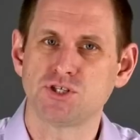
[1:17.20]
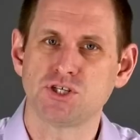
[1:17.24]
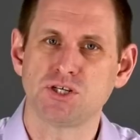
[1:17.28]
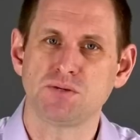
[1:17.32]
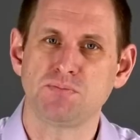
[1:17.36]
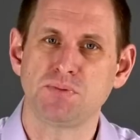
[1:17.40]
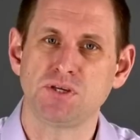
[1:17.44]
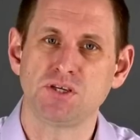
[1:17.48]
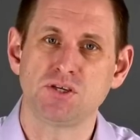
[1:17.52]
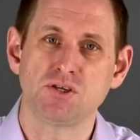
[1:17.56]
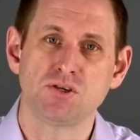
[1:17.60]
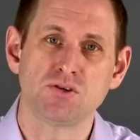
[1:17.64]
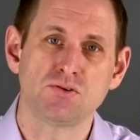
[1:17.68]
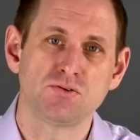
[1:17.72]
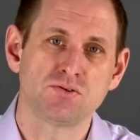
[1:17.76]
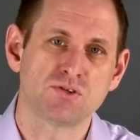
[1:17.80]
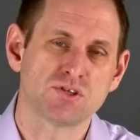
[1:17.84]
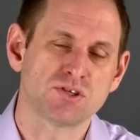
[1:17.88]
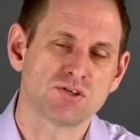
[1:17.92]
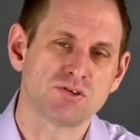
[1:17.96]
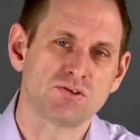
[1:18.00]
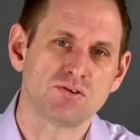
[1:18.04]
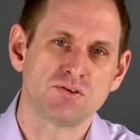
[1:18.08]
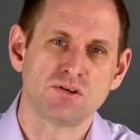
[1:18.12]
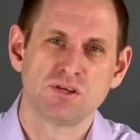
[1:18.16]
GPU
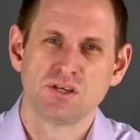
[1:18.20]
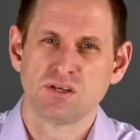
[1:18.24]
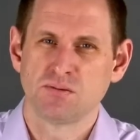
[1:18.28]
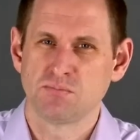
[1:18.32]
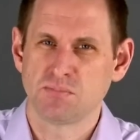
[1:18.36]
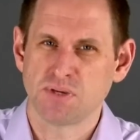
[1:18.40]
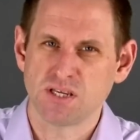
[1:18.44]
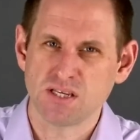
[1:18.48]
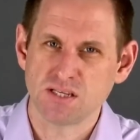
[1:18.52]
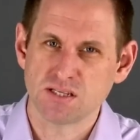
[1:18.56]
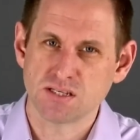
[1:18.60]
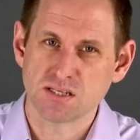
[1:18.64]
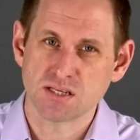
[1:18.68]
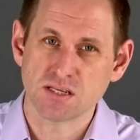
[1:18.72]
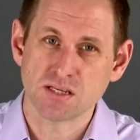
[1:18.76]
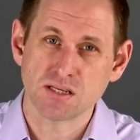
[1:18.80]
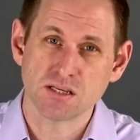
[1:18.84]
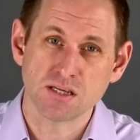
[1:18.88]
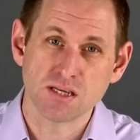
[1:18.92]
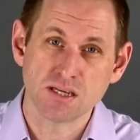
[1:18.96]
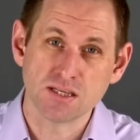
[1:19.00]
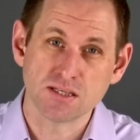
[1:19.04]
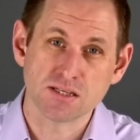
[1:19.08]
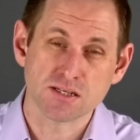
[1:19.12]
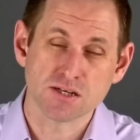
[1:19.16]
to PC
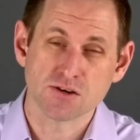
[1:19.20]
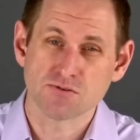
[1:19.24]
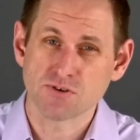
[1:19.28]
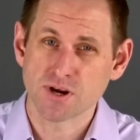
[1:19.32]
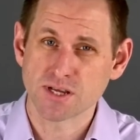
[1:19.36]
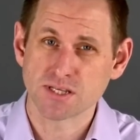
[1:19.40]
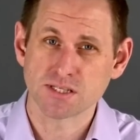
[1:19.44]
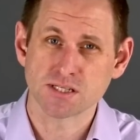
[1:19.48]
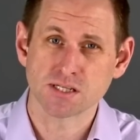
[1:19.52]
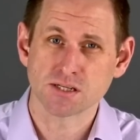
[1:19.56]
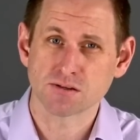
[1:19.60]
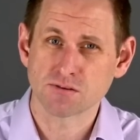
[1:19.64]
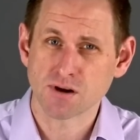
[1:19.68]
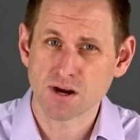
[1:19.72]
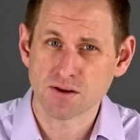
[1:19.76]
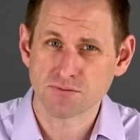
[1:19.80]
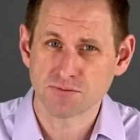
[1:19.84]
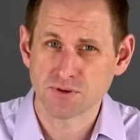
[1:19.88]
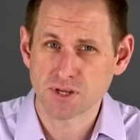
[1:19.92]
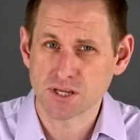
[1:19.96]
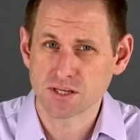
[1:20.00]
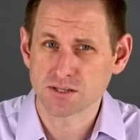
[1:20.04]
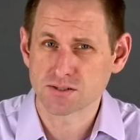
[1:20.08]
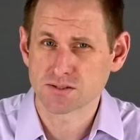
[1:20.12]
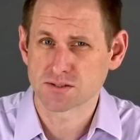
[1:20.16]
integrated
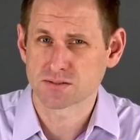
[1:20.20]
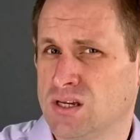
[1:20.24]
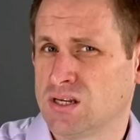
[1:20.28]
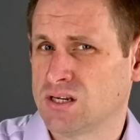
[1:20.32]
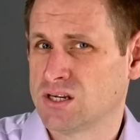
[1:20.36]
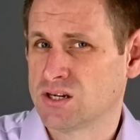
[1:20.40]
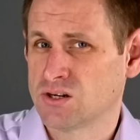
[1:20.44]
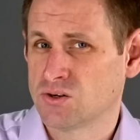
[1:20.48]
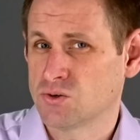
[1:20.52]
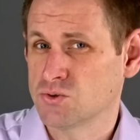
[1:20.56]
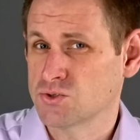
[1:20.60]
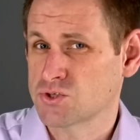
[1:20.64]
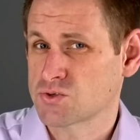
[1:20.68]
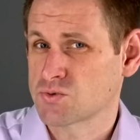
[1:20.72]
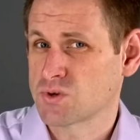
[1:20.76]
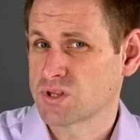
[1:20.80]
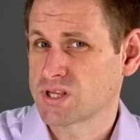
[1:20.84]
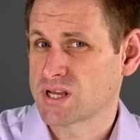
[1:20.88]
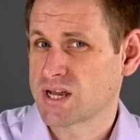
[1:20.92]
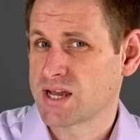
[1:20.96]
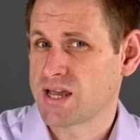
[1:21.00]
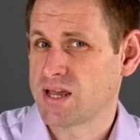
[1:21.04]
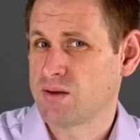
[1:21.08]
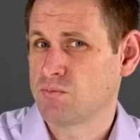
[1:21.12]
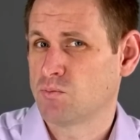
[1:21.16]
graphics. Now also on
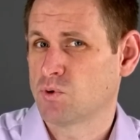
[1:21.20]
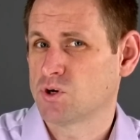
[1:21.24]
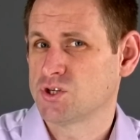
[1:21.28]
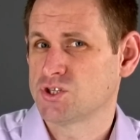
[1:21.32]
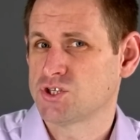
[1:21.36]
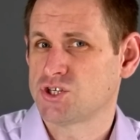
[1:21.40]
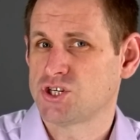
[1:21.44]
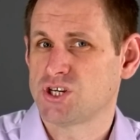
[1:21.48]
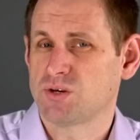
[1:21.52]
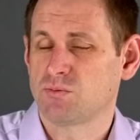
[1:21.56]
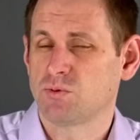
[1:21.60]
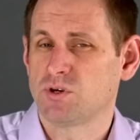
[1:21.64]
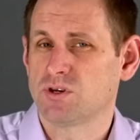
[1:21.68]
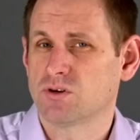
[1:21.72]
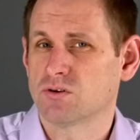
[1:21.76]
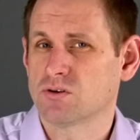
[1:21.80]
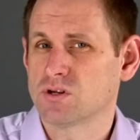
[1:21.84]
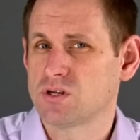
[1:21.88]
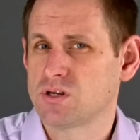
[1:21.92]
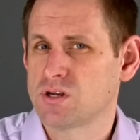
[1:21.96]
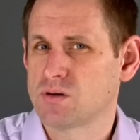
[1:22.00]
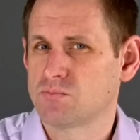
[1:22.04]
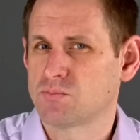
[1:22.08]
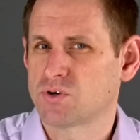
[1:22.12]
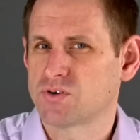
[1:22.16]
that M1 chip we've got a
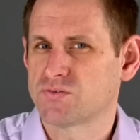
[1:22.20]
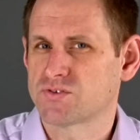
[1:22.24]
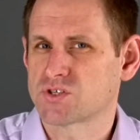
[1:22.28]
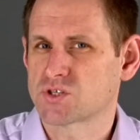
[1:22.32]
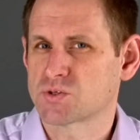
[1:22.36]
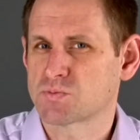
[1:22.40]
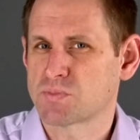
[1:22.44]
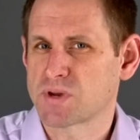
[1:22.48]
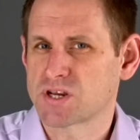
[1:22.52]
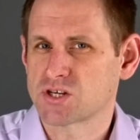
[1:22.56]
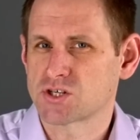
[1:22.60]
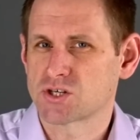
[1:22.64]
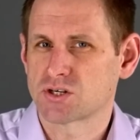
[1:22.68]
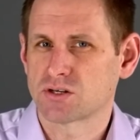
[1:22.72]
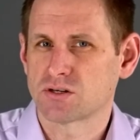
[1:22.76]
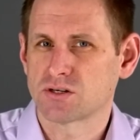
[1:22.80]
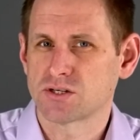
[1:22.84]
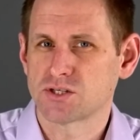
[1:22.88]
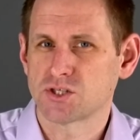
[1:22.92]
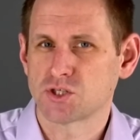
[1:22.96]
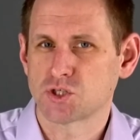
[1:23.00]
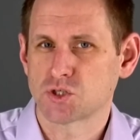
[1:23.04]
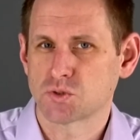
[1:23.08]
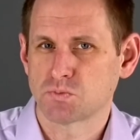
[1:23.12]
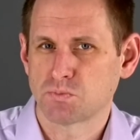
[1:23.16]
number of
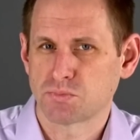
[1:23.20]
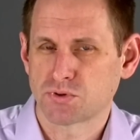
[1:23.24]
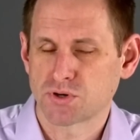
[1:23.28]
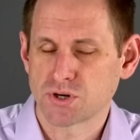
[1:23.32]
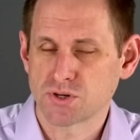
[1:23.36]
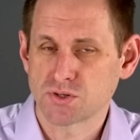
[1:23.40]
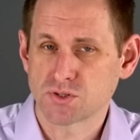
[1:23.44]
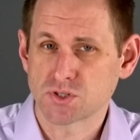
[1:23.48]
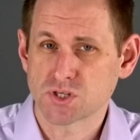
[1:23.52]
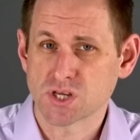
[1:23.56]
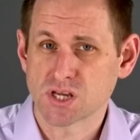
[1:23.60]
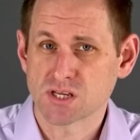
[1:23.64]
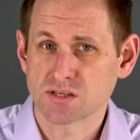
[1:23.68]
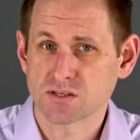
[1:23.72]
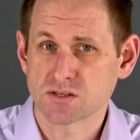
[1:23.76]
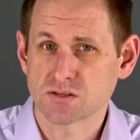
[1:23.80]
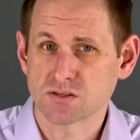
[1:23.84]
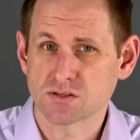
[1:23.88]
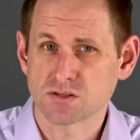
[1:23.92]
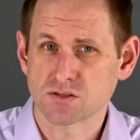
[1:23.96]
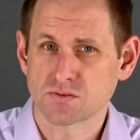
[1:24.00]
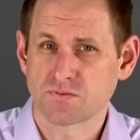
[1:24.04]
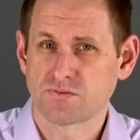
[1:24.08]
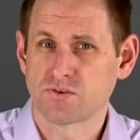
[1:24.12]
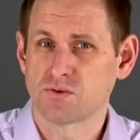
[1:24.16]
specialized
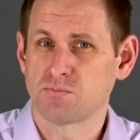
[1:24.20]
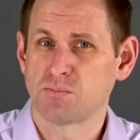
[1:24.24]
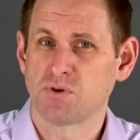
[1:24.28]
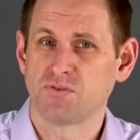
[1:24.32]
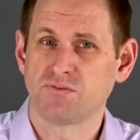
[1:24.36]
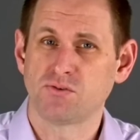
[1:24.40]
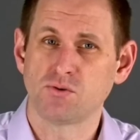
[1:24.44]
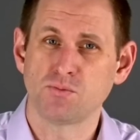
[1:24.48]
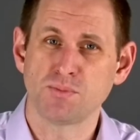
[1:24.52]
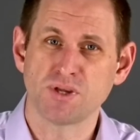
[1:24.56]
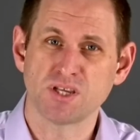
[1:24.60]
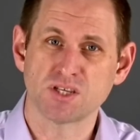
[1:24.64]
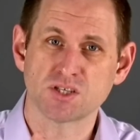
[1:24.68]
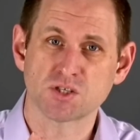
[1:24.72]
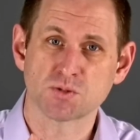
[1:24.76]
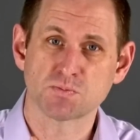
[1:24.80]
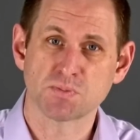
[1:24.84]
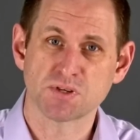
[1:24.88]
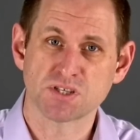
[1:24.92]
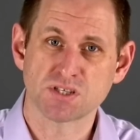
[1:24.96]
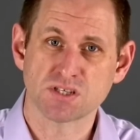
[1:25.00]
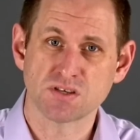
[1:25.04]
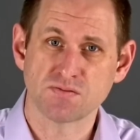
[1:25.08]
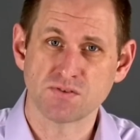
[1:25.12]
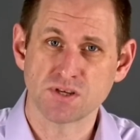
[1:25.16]
processors for performing
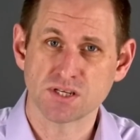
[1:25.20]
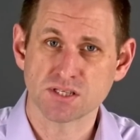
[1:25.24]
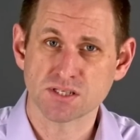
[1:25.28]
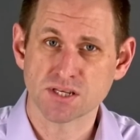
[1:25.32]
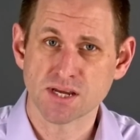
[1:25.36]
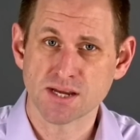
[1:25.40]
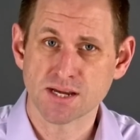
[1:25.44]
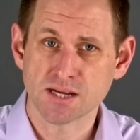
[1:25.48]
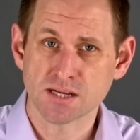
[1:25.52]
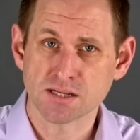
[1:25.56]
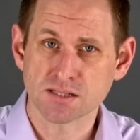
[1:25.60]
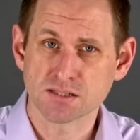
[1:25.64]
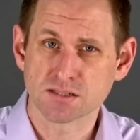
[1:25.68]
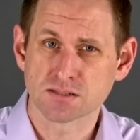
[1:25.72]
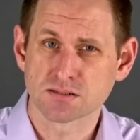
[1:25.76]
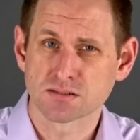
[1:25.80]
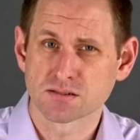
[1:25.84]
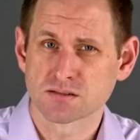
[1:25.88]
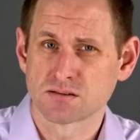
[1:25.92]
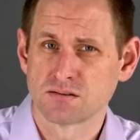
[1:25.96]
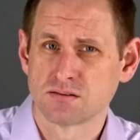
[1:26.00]
specific tasks.